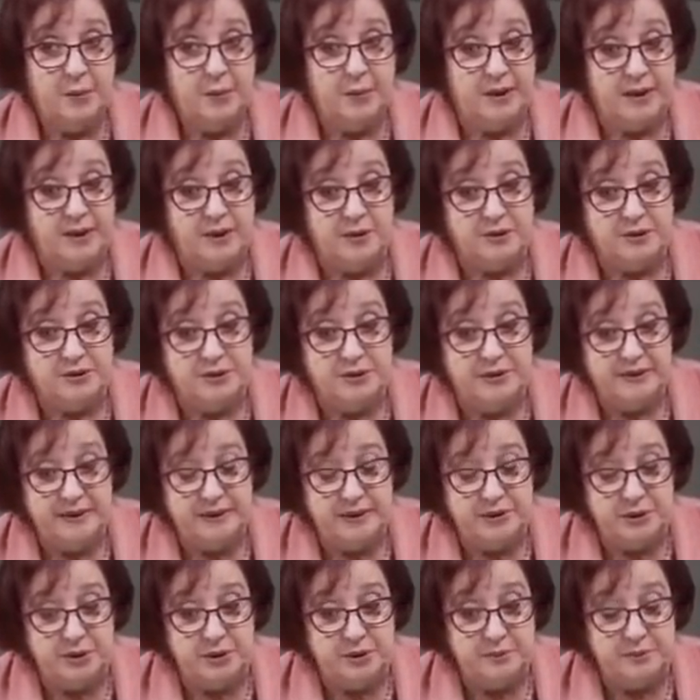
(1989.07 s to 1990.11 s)
but also
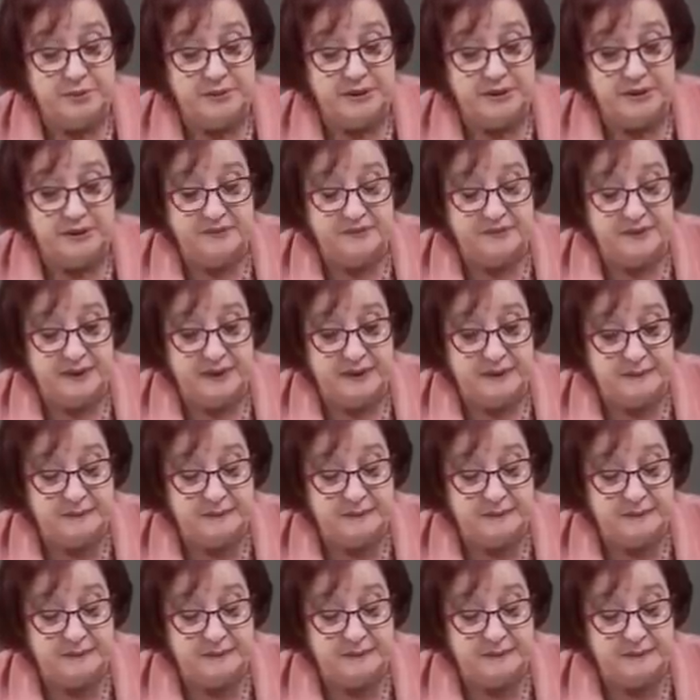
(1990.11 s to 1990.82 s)
in terms of